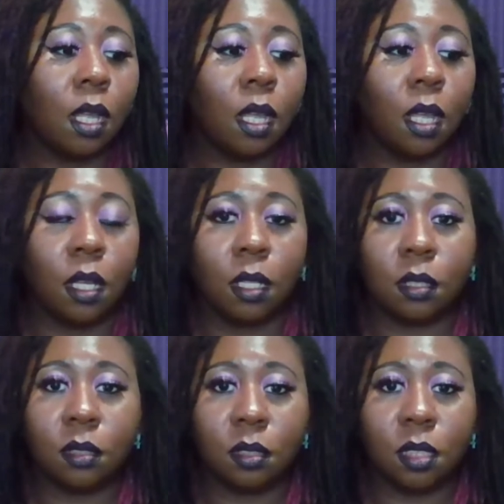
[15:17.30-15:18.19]
it's a
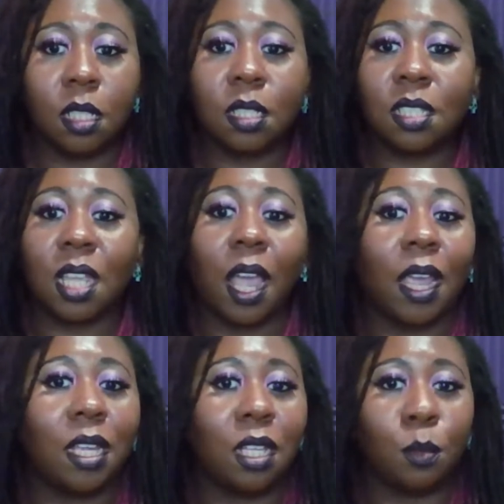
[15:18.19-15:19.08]
tiny bit.
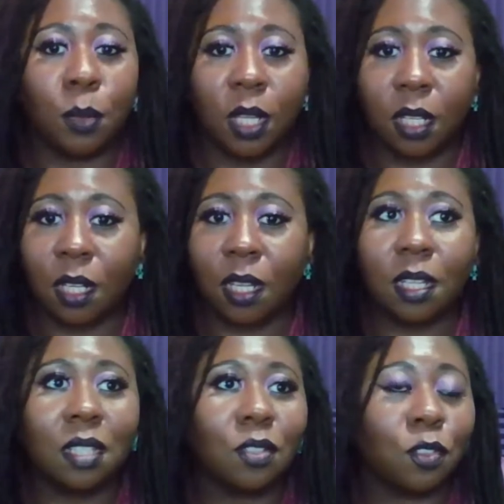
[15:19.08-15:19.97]
Like it's a
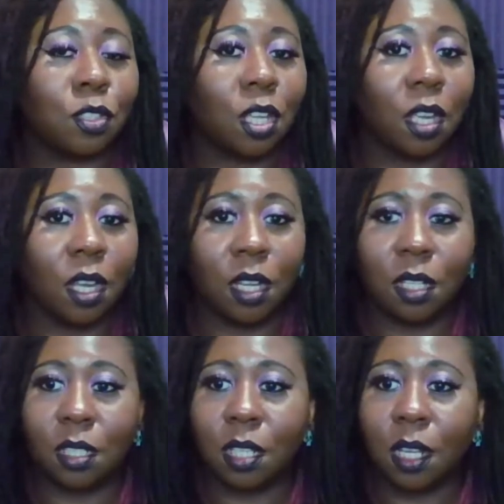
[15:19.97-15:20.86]
tiny, tiny little
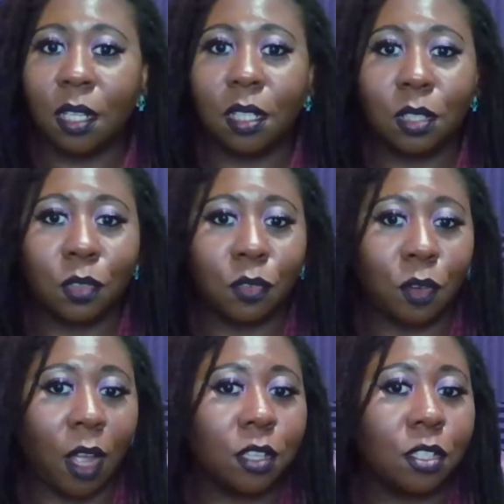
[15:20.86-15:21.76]
fraction
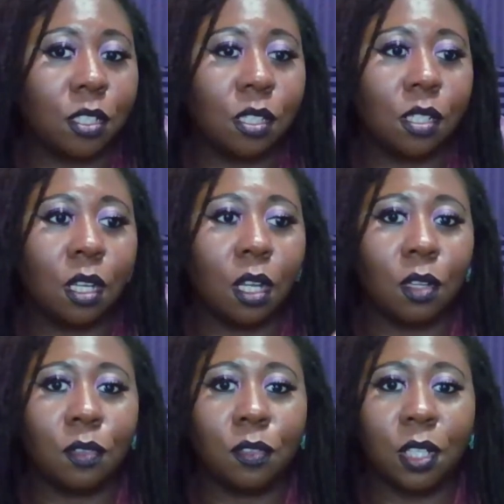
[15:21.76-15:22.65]
of even
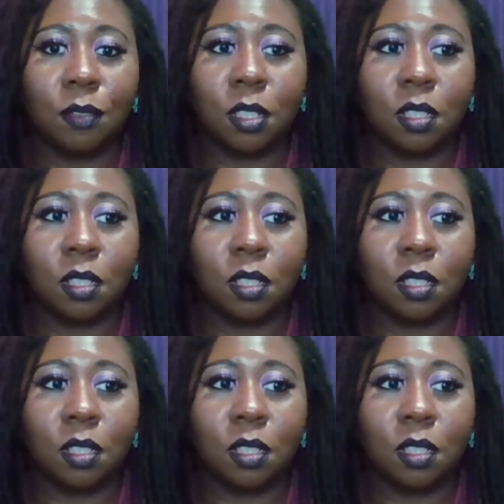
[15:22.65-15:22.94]
just